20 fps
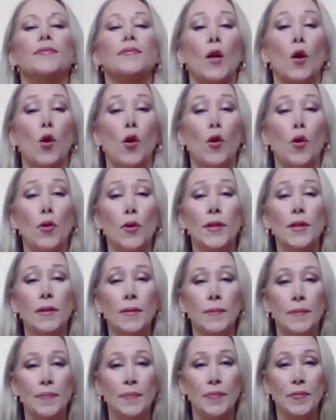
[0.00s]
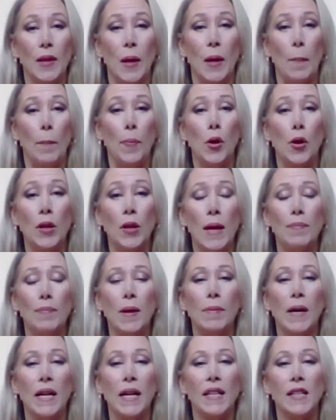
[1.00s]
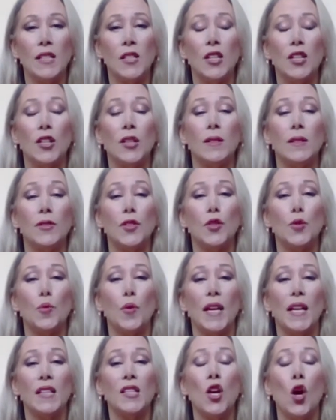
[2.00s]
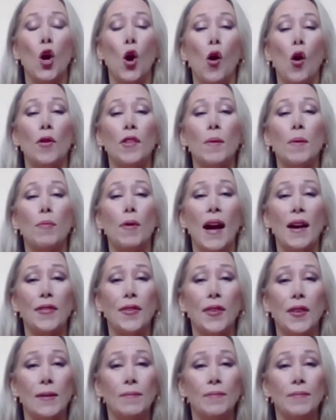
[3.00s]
Hold, pull up the bandhas, squeeze, hold the breath.